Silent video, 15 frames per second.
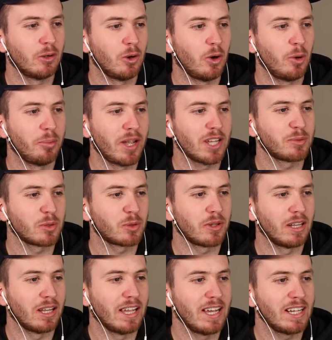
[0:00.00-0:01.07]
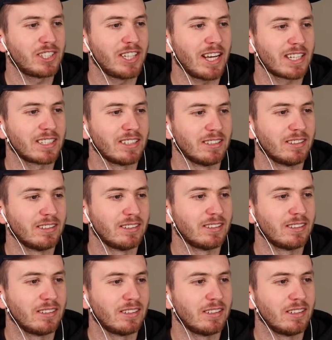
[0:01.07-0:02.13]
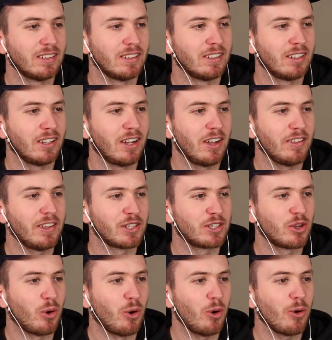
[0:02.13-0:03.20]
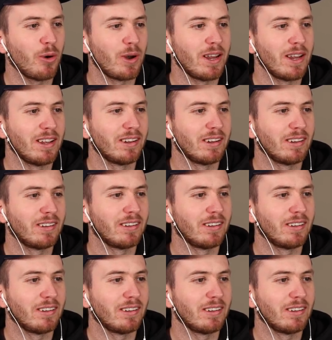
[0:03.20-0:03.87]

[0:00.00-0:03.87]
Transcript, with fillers: Oh, bounce between the legs, Jackson. And the Tory.